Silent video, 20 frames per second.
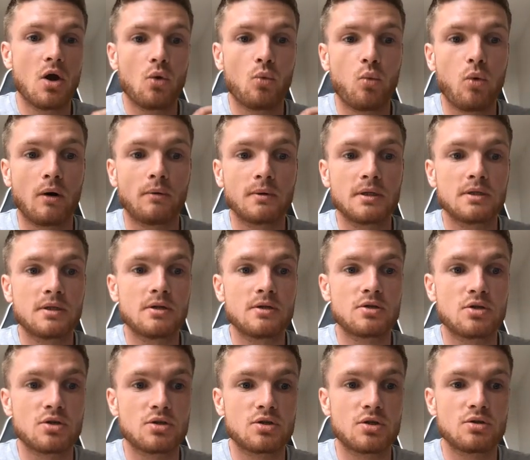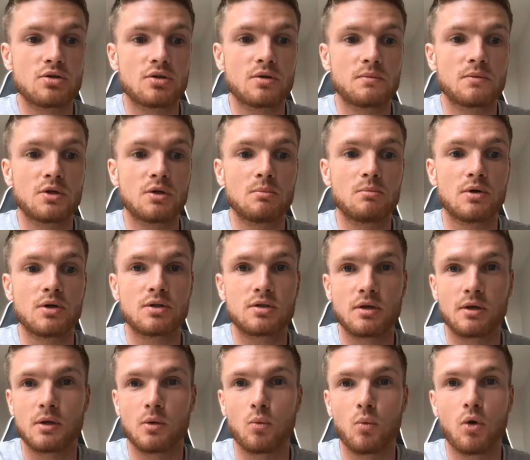what I'm going to do is just do some numbers
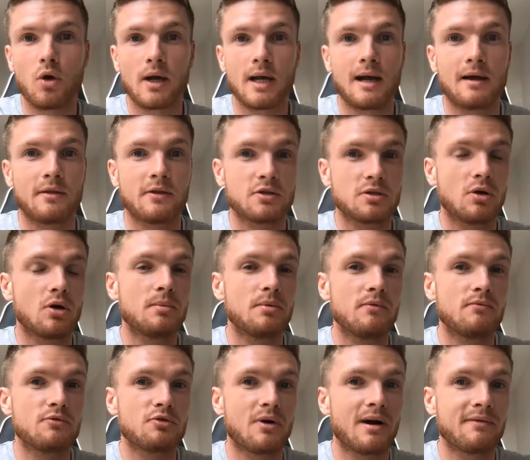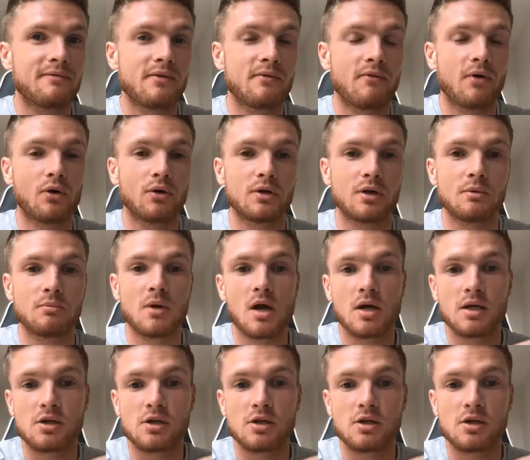so you can work out the type of traffic volume